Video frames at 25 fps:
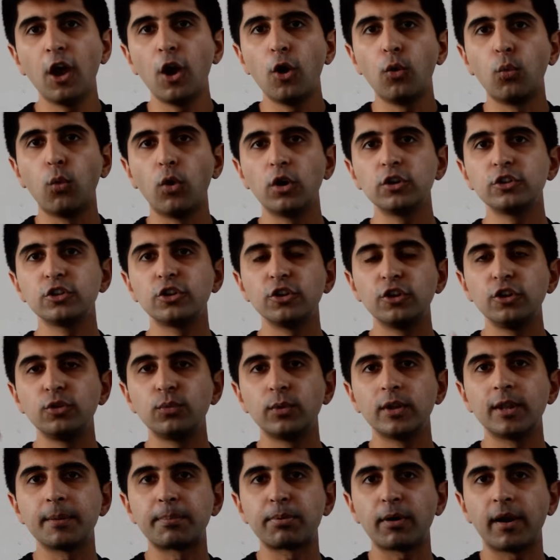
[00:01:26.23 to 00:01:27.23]
one good
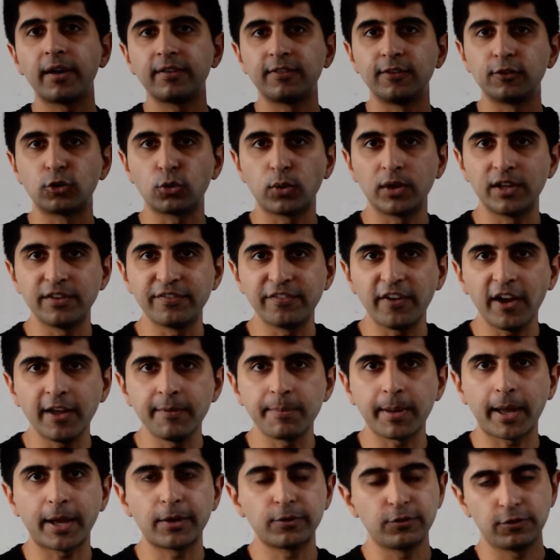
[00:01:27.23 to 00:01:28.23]
with a price of
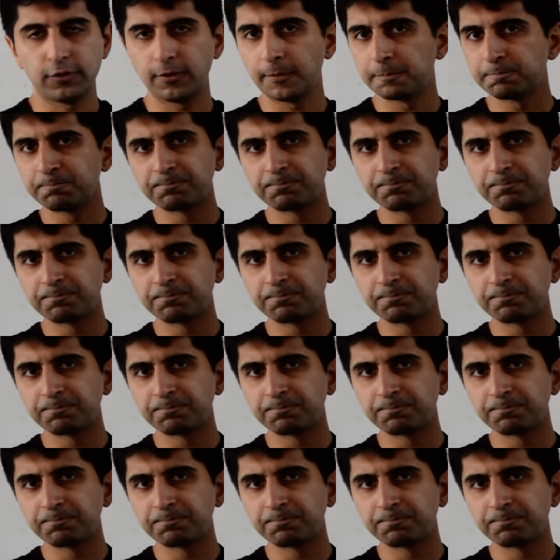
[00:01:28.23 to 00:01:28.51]
£25,